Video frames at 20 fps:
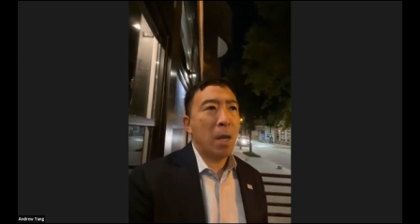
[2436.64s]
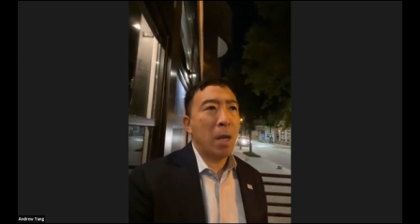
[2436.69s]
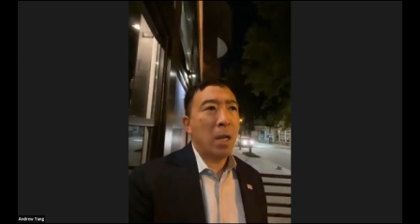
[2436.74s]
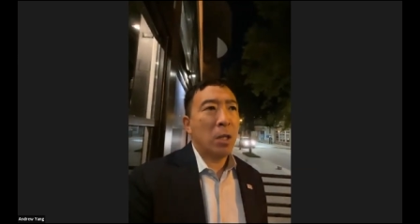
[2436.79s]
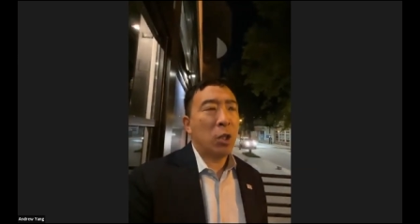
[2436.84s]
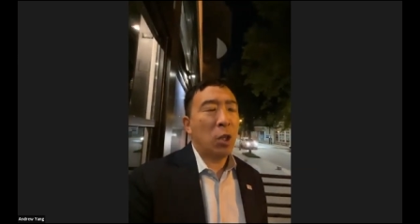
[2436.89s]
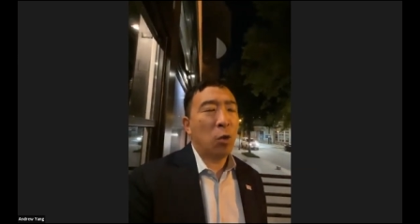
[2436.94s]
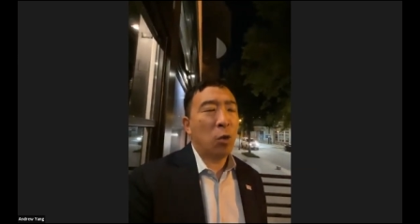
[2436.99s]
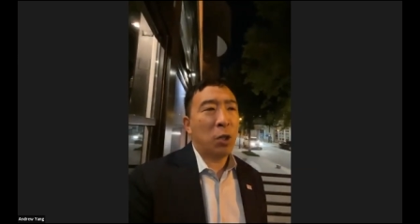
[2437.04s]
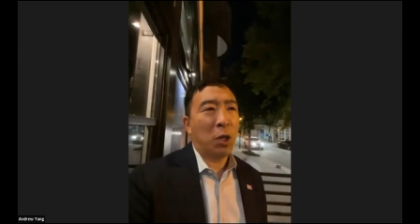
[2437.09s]

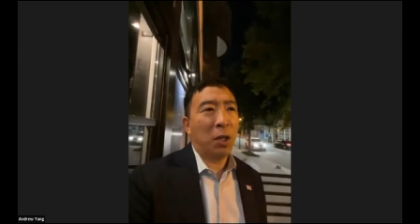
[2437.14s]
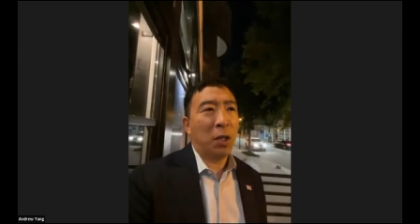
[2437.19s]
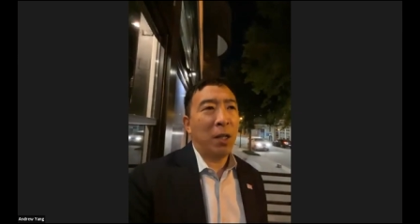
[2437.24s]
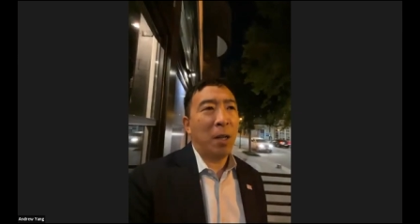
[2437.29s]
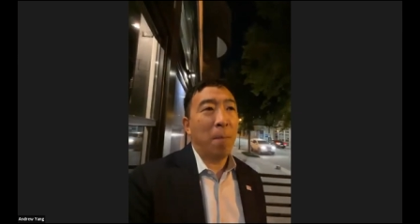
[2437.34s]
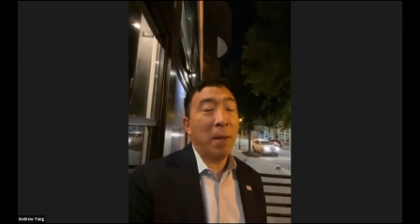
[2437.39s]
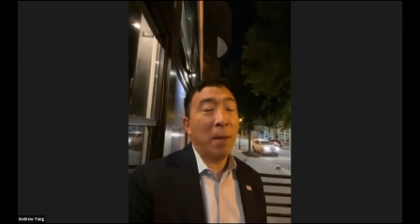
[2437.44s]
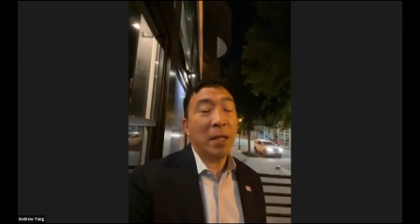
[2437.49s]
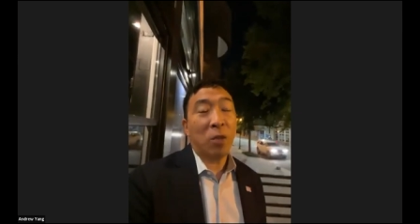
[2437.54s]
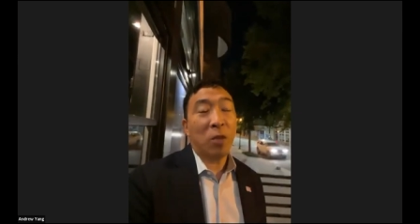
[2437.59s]
So certainly
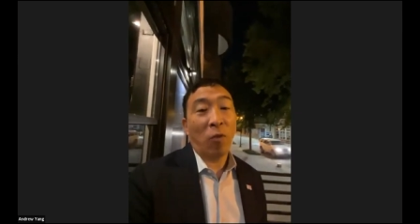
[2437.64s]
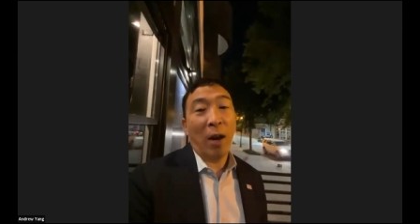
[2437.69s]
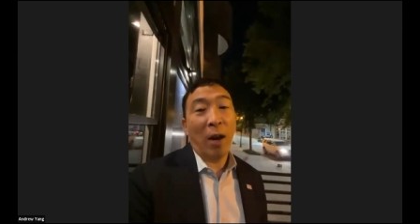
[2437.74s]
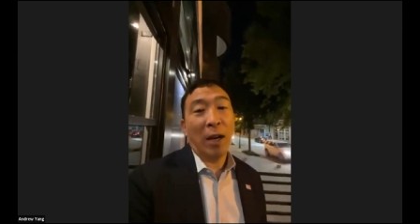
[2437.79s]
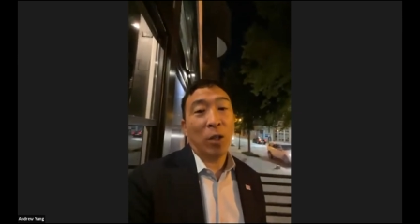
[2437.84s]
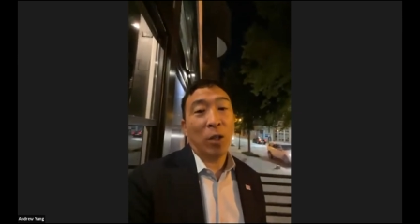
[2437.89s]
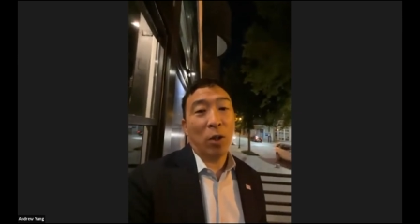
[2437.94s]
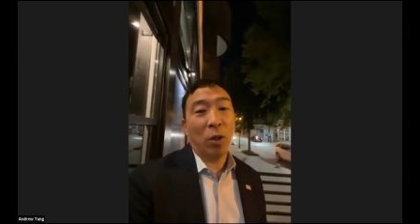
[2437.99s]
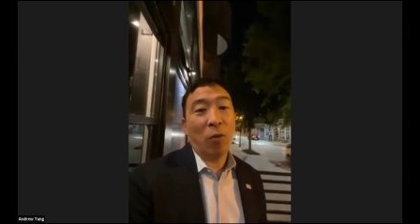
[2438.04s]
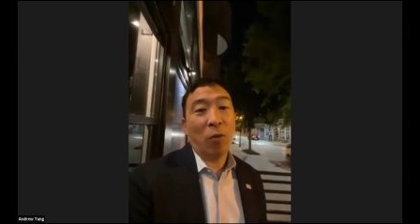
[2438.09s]
missed
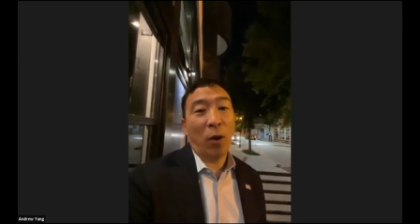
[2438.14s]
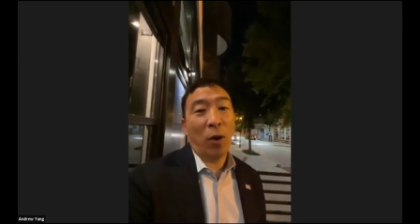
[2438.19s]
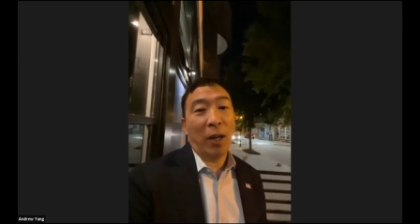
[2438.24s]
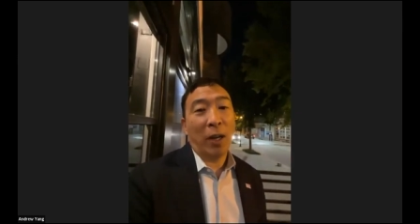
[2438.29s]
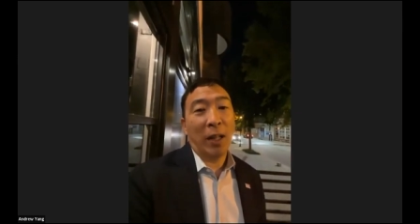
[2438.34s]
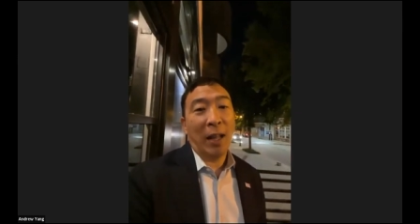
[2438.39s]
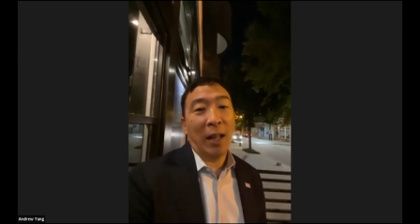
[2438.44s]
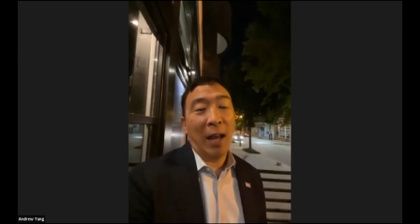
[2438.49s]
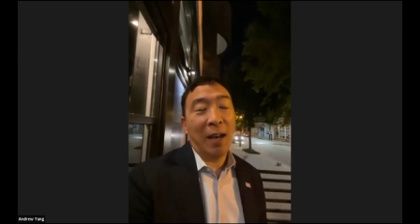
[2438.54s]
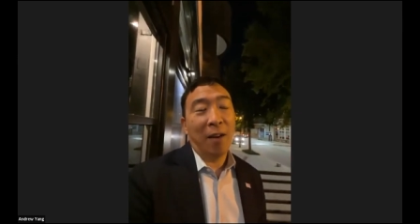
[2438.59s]
ranked choice voting
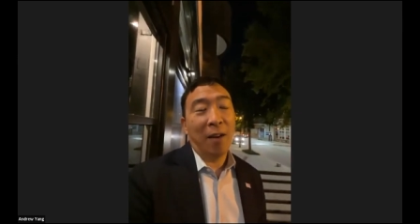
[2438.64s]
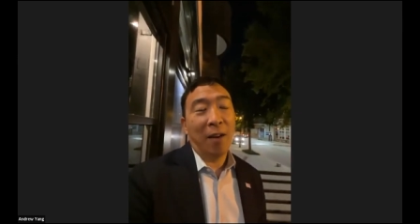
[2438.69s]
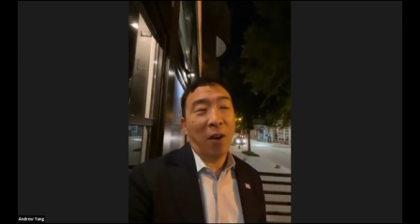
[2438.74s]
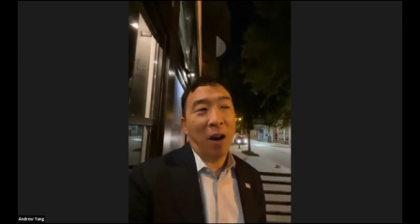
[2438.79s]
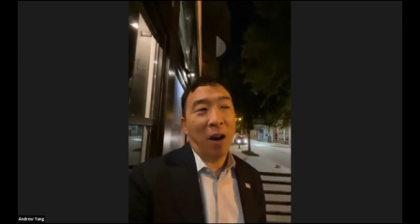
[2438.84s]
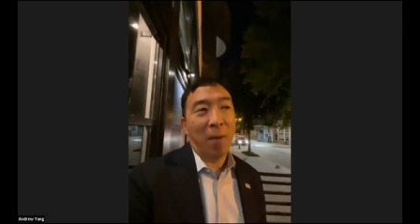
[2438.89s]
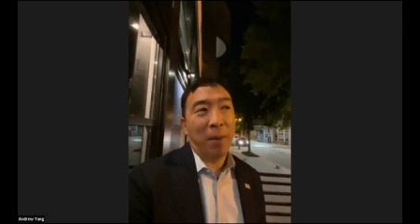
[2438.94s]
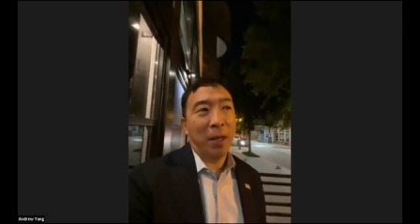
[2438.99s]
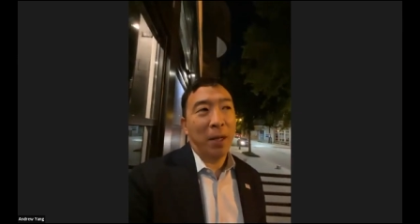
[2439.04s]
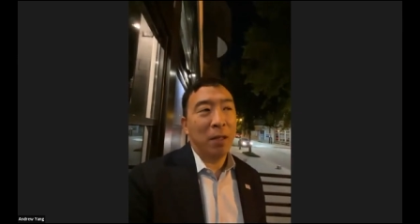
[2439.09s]
in that
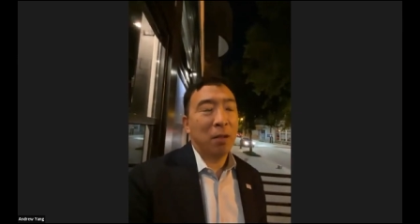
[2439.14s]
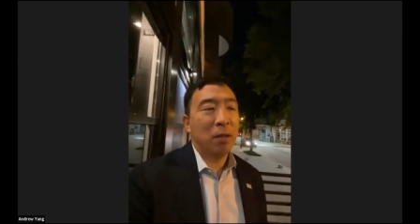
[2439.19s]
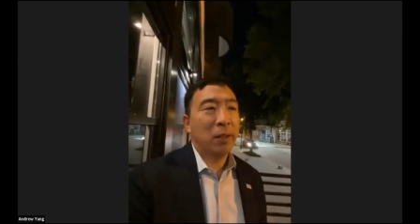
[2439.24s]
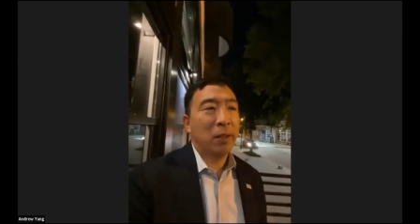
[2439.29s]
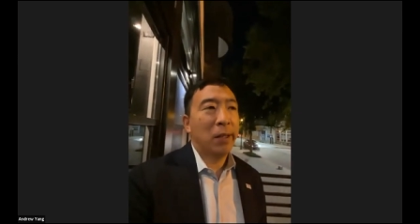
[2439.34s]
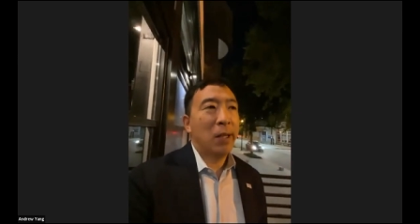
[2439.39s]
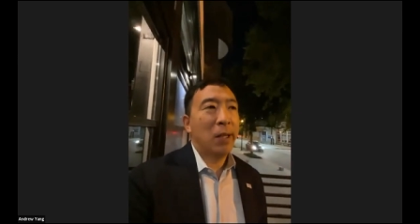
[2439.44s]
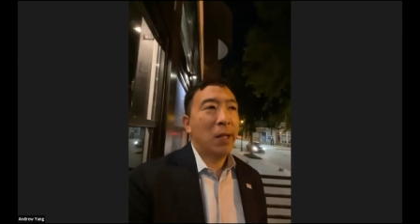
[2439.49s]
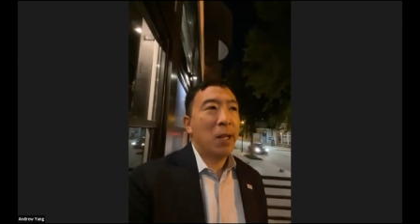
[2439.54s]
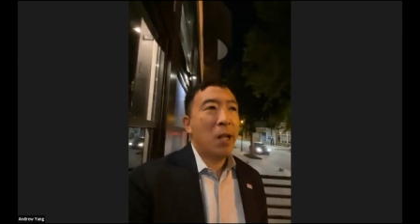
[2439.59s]
environment.
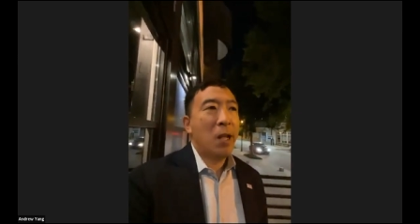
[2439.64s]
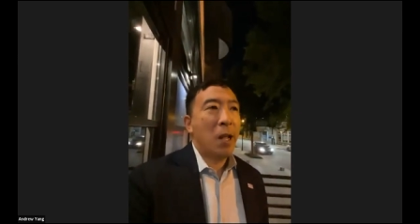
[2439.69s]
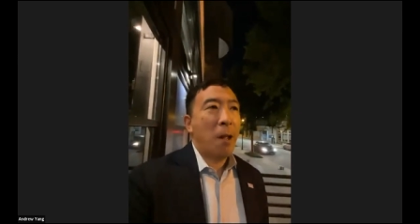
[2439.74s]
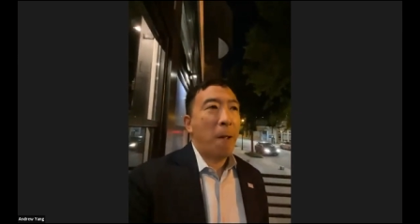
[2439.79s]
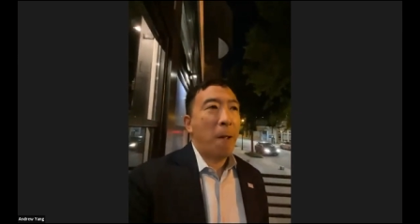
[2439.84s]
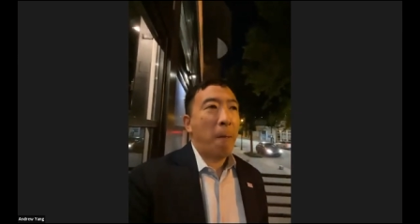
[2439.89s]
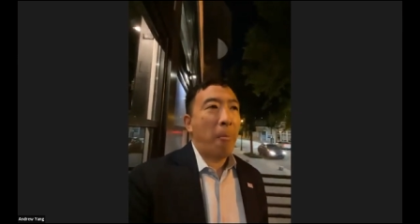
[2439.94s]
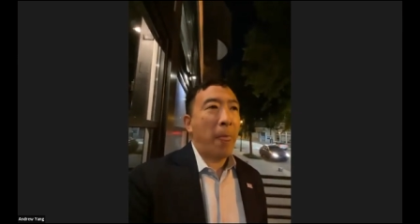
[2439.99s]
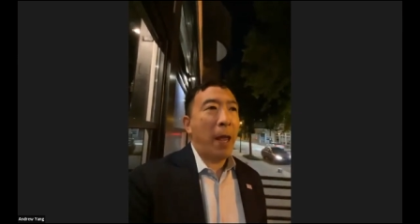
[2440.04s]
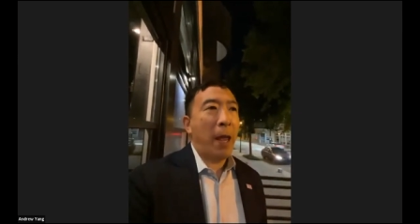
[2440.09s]

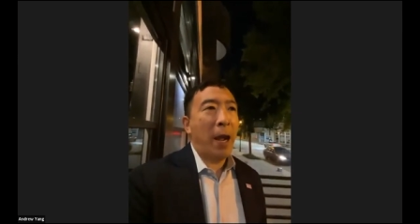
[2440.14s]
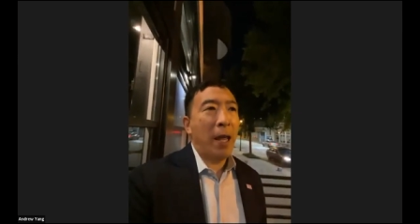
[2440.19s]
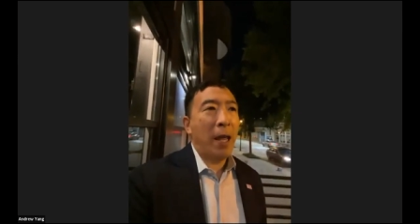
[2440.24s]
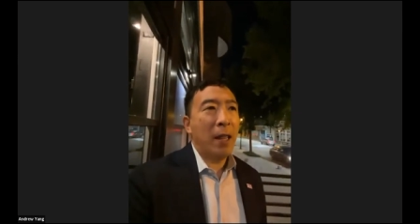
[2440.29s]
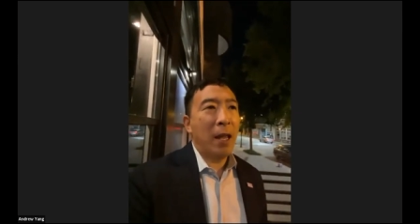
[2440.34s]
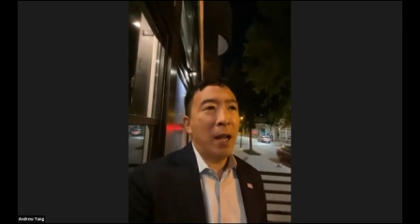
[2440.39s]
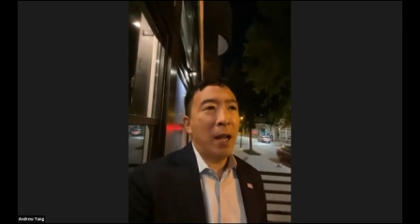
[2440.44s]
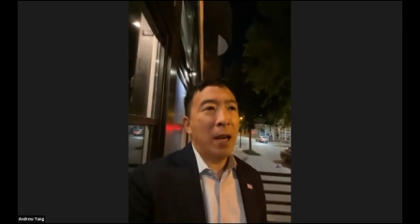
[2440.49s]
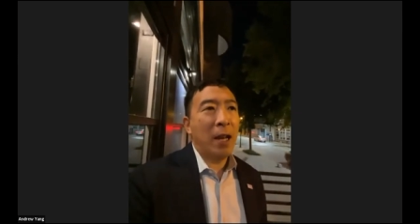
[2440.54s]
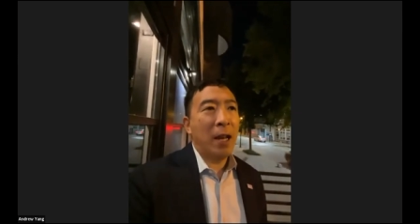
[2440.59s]
And
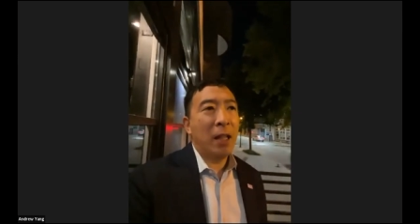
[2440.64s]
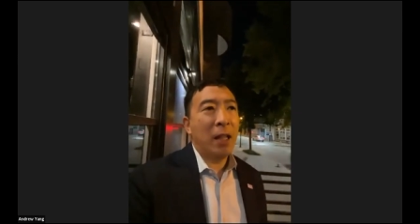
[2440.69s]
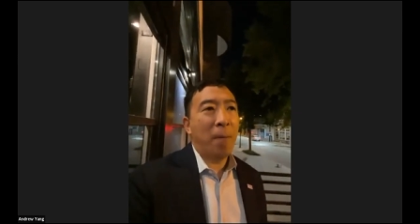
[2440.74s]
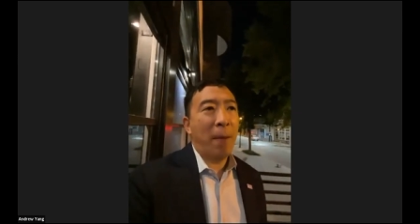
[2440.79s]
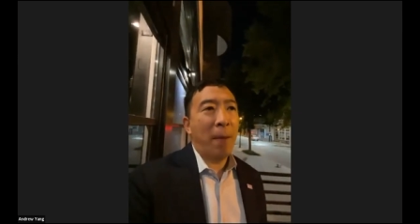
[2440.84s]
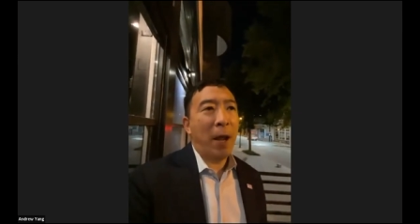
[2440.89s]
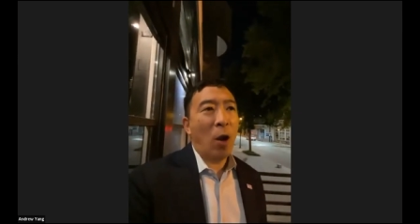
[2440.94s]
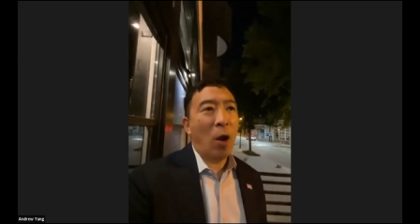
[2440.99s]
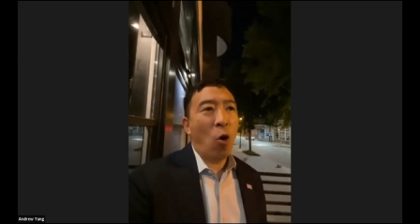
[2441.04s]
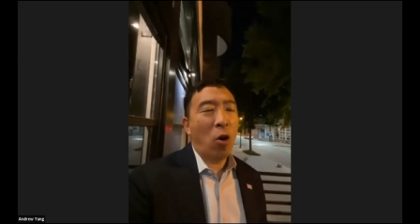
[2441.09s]
then in the
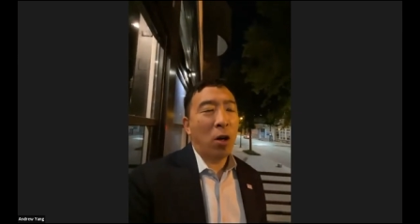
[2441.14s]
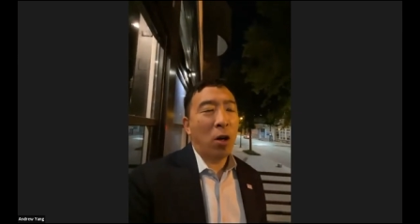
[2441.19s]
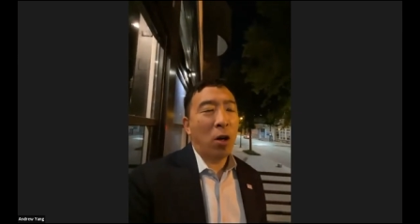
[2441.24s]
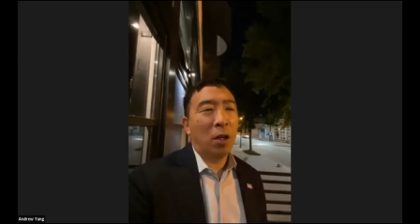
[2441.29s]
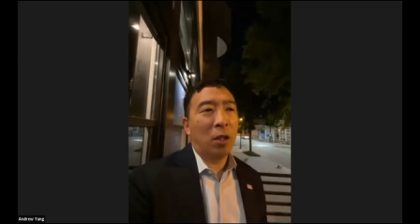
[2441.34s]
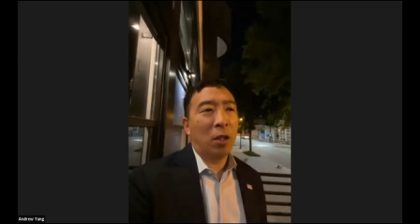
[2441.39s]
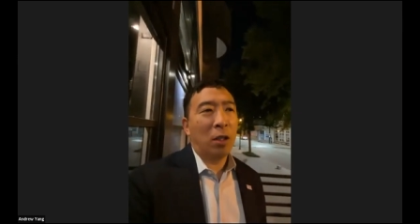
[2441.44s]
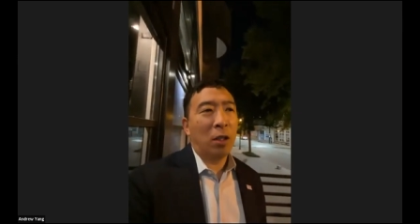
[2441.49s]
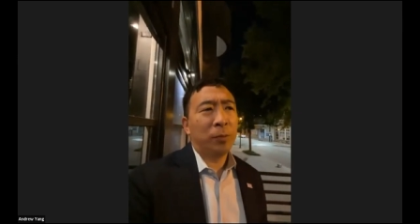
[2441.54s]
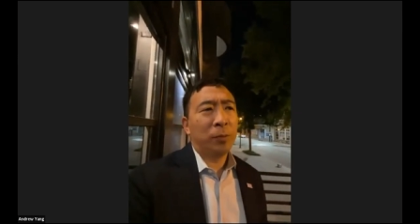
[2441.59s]

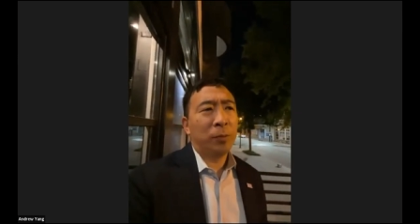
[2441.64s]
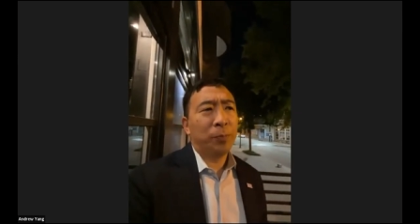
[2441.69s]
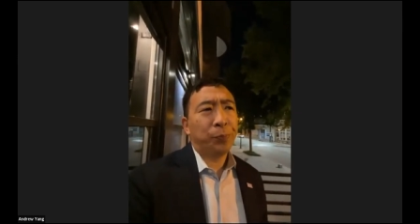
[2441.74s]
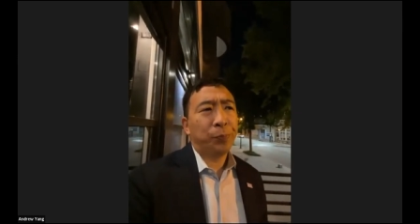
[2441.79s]
mayoral,